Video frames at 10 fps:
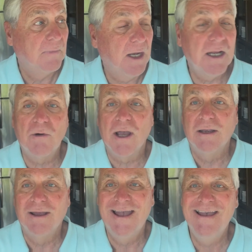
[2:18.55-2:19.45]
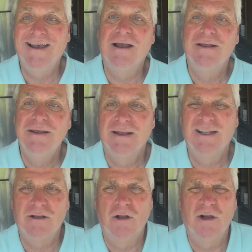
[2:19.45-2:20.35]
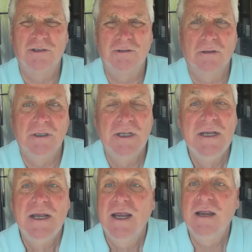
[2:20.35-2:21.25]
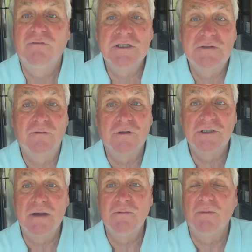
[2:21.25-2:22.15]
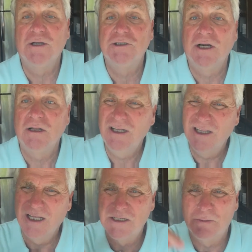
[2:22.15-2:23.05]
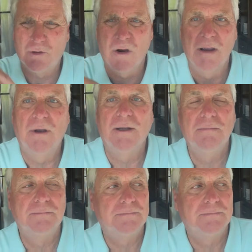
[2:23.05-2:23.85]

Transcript: Anyway, that's a long story. Hey, if this is the first time you're on my channel, hit that subscribe button.